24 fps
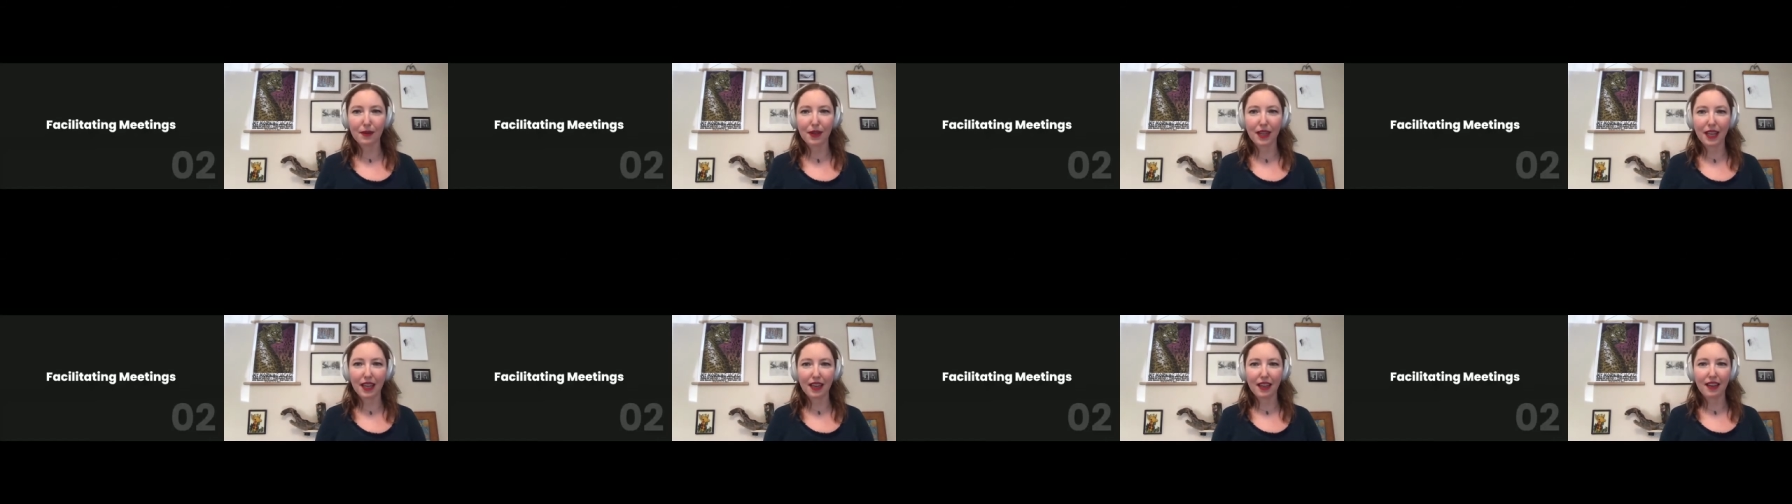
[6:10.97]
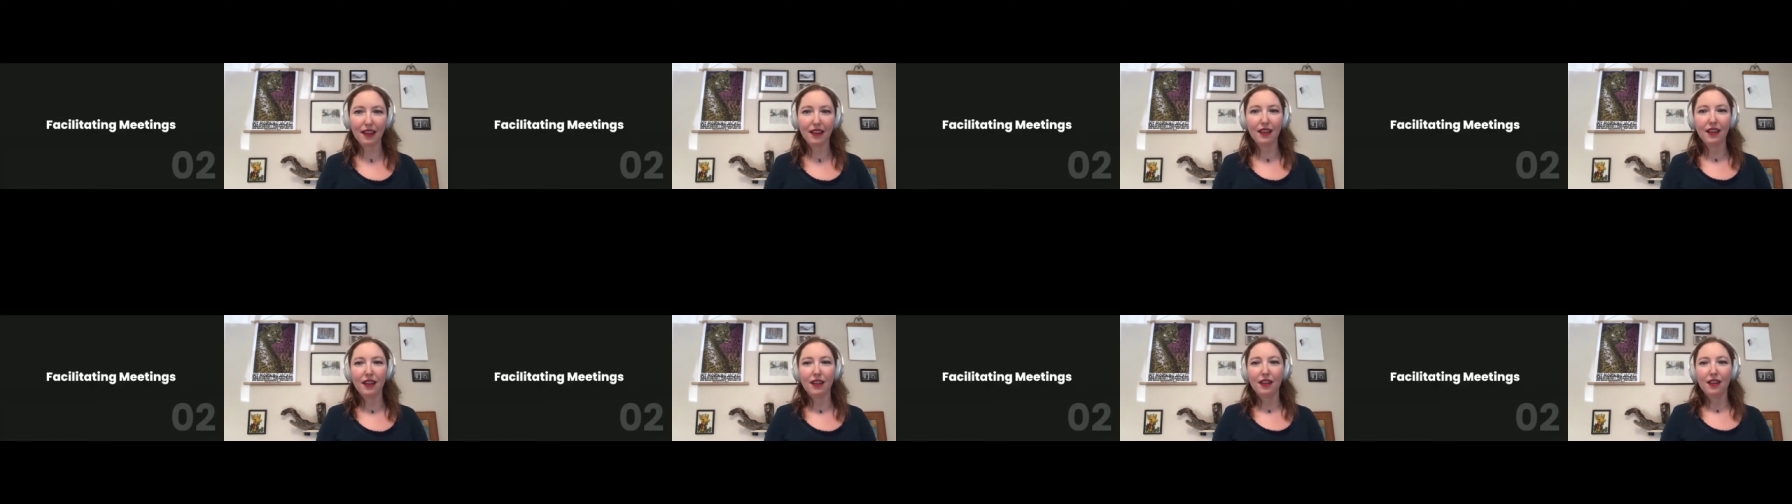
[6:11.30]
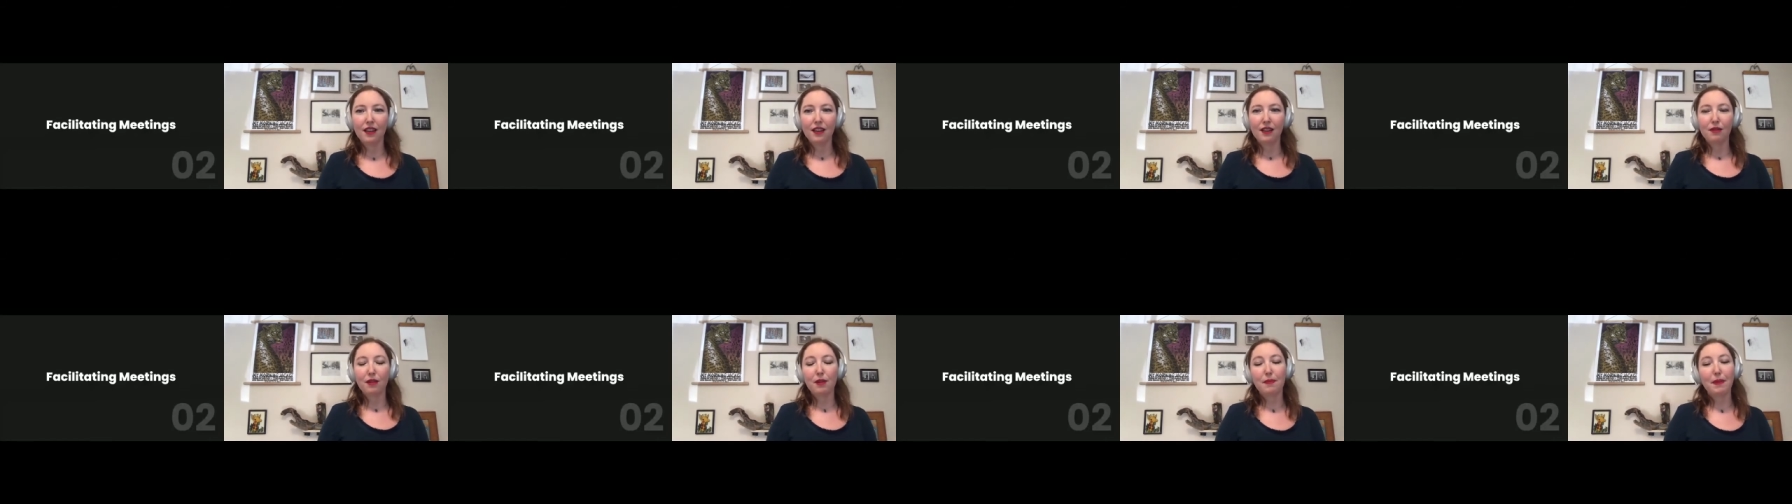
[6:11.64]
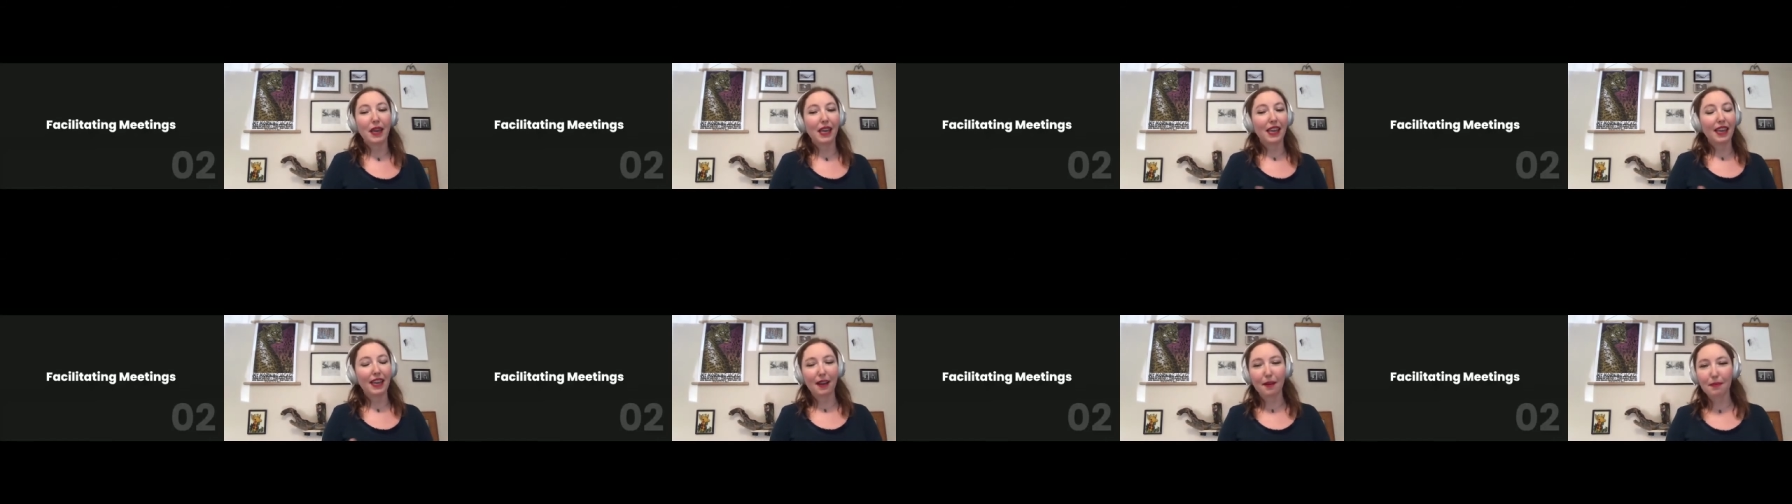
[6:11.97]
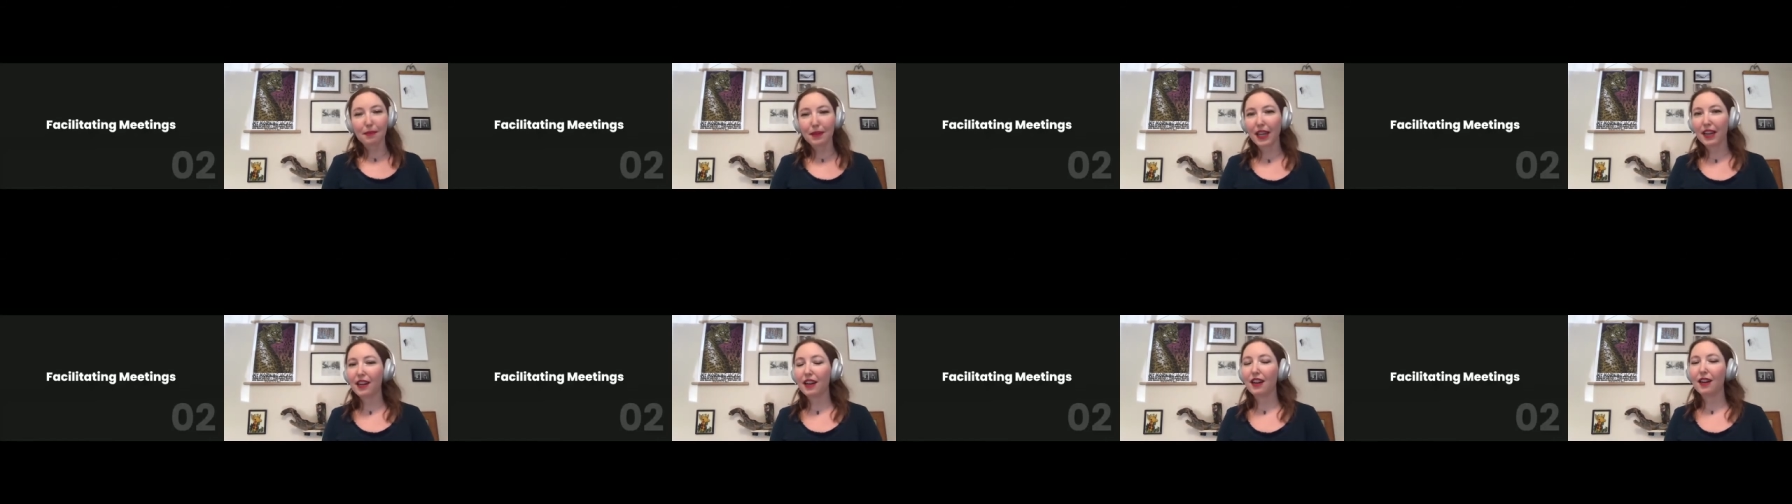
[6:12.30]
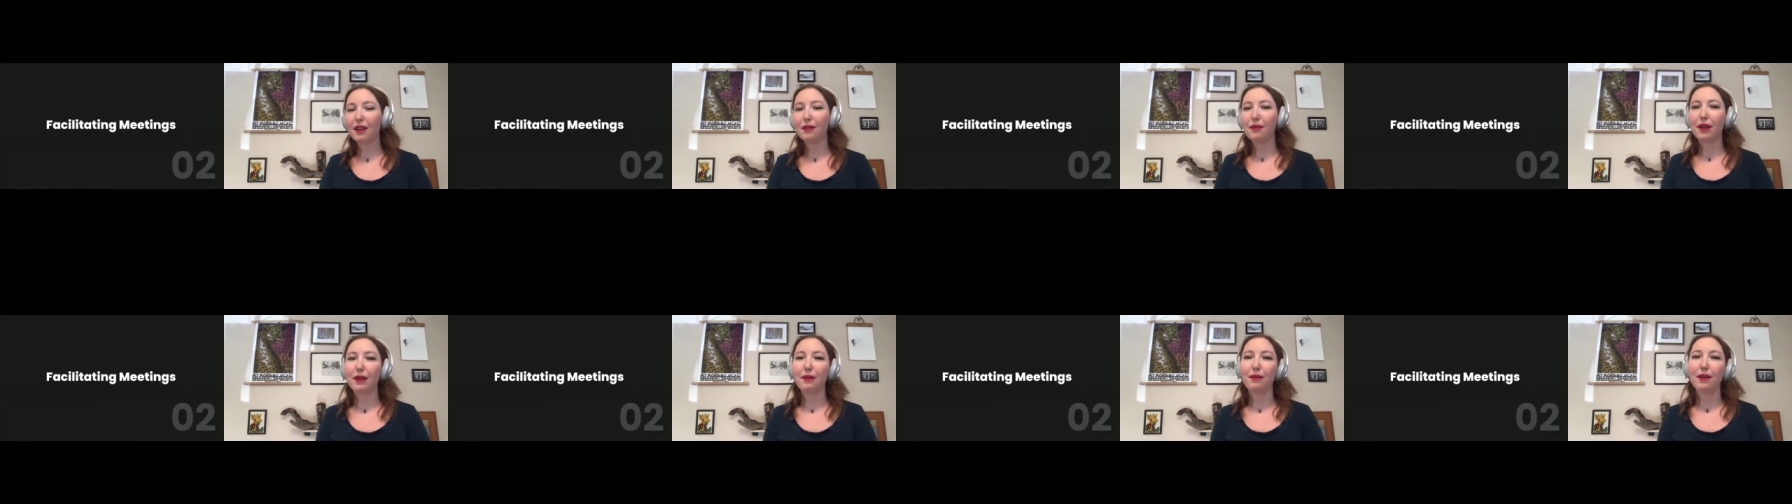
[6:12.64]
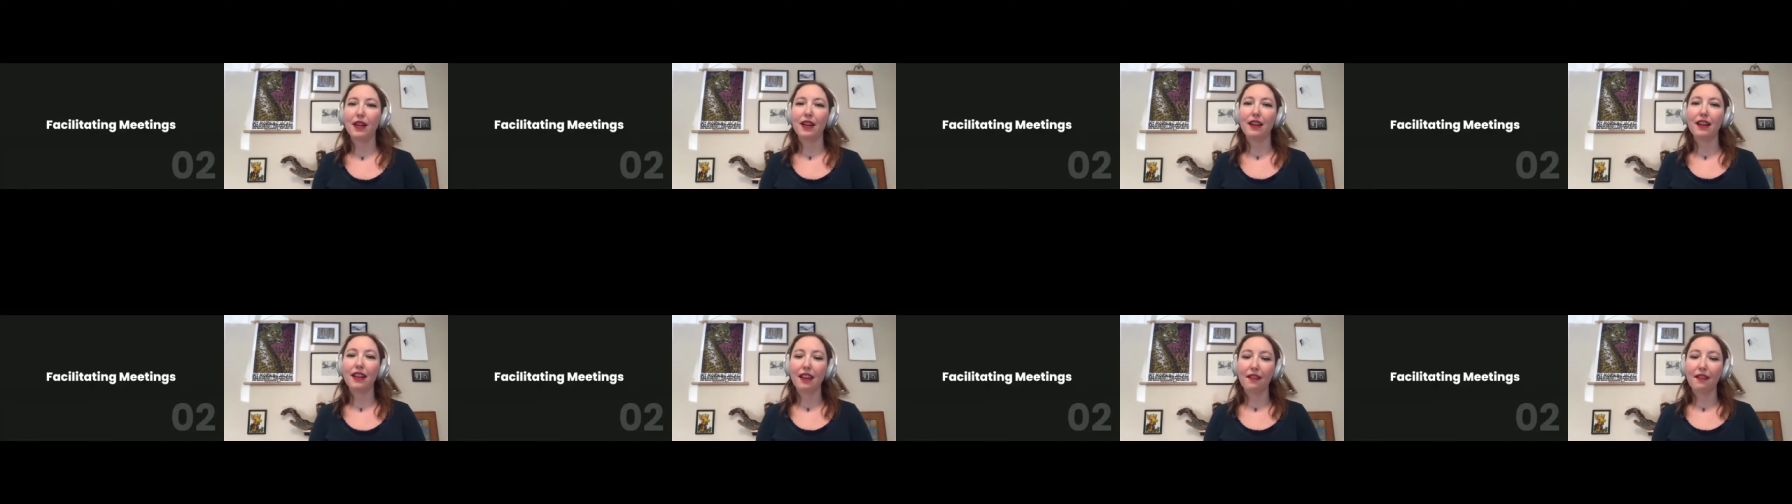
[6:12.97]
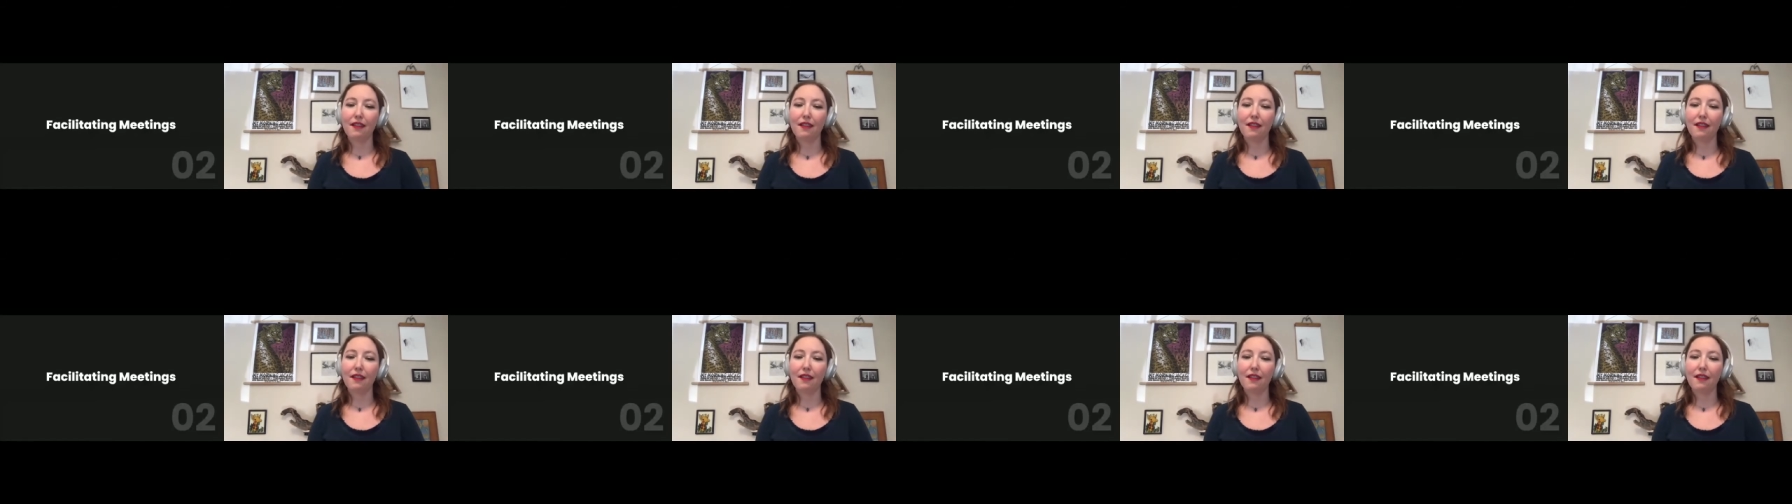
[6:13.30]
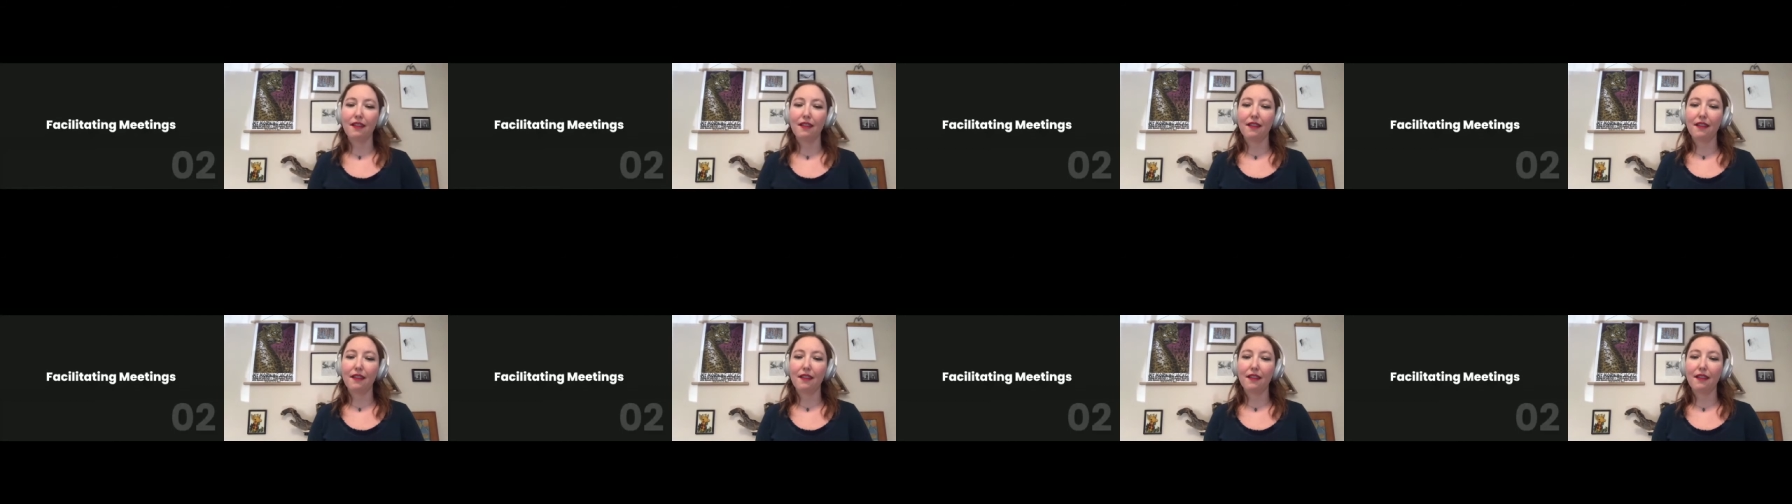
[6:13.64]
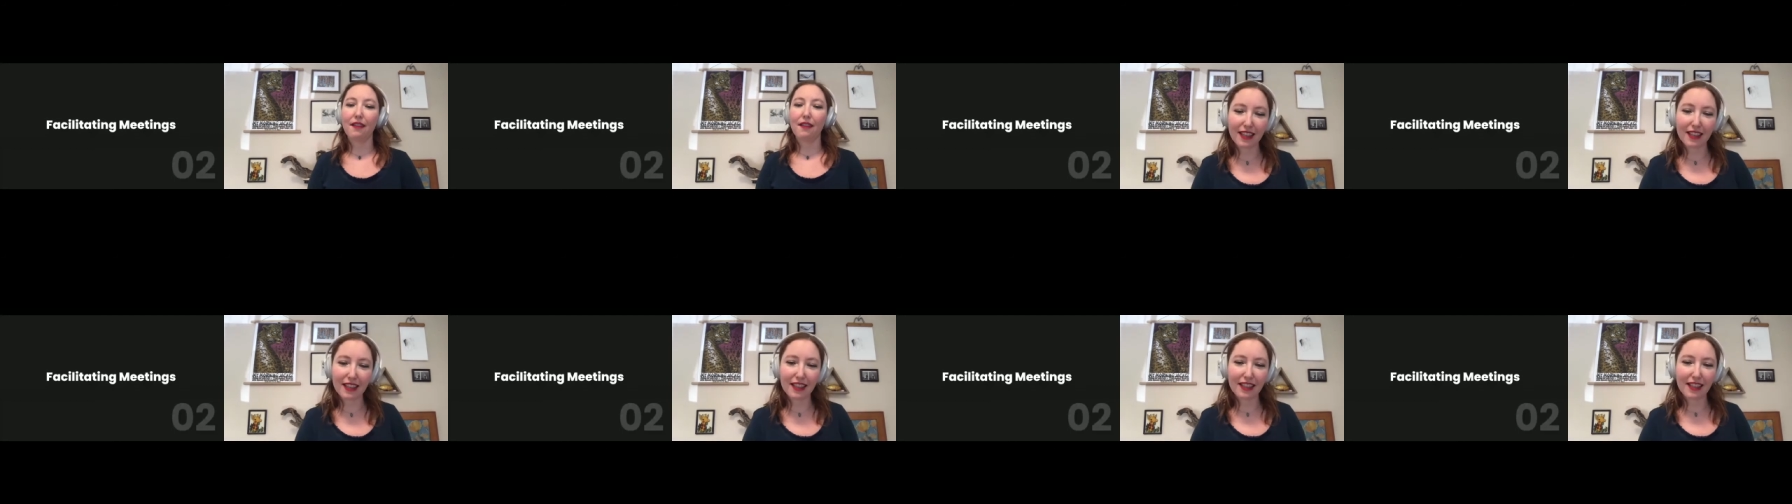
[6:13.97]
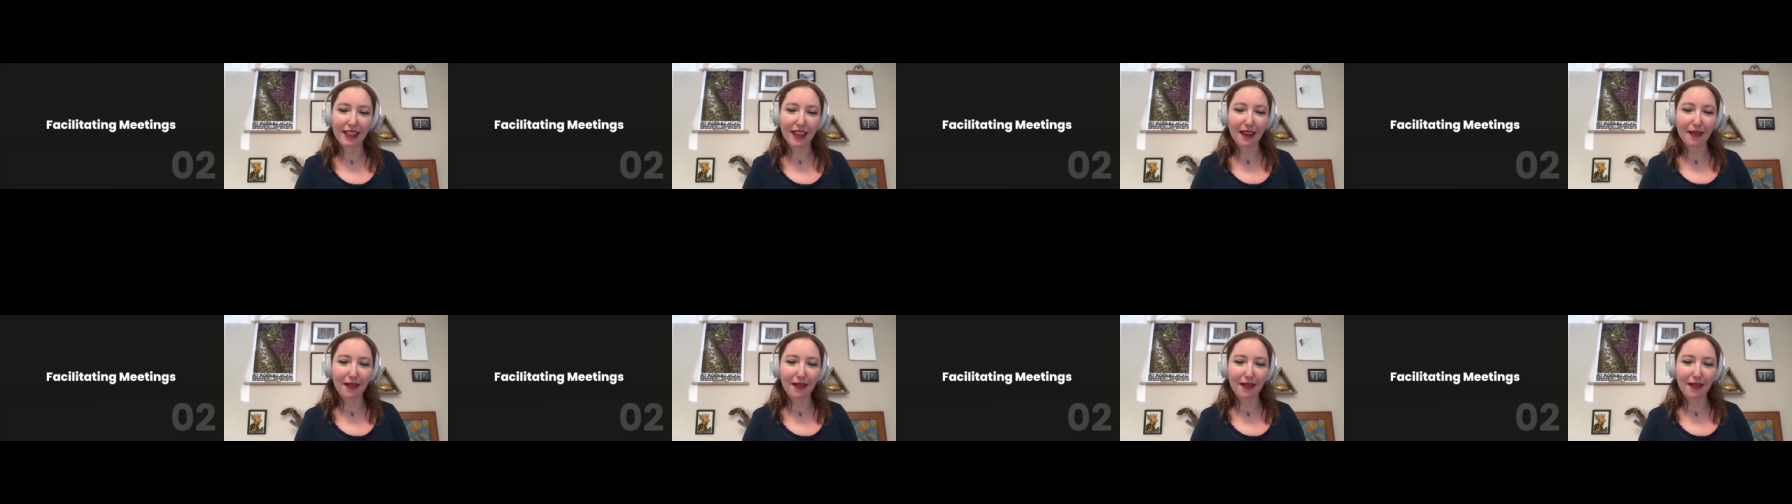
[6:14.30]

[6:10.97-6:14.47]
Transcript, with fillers: We were picking up litter, we were giving big speeches.